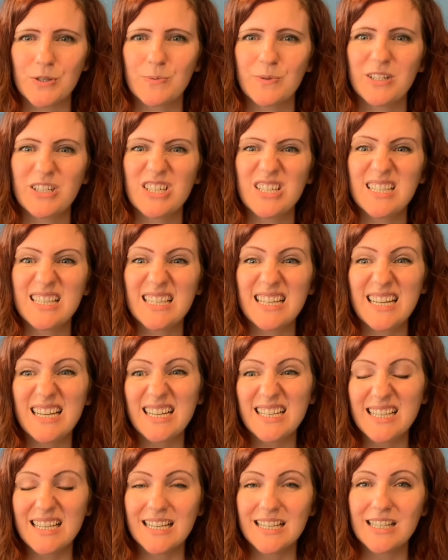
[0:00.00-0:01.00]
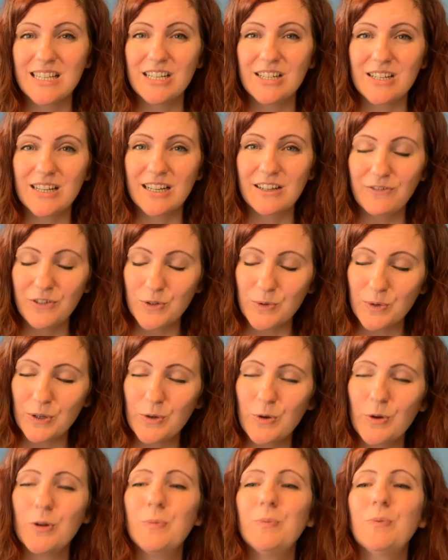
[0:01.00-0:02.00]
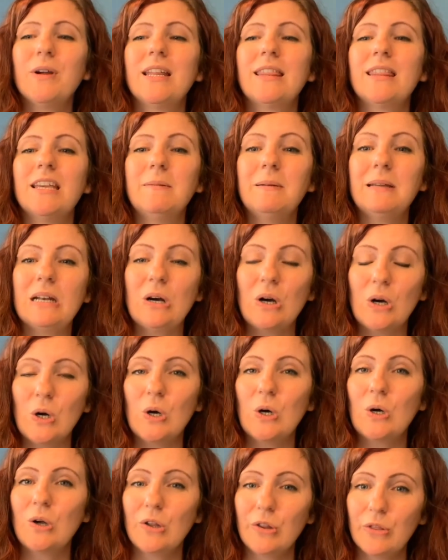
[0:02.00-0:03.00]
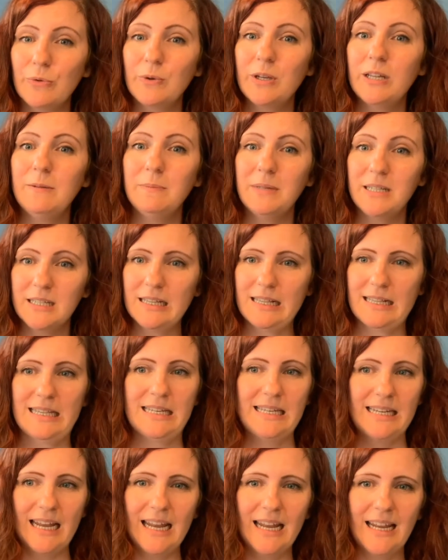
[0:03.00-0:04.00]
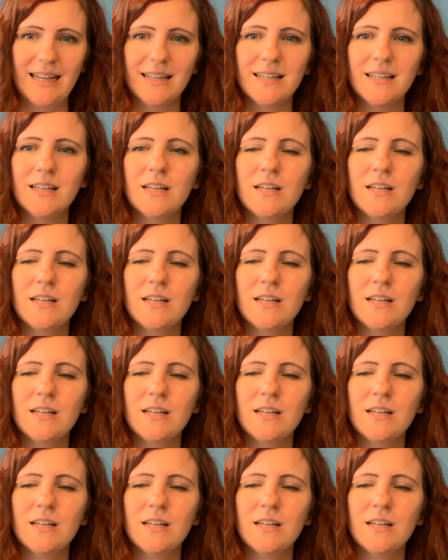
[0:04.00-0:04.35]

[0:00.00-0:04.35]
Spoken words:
which is easiest if you incorporate them in all 3 meals a day.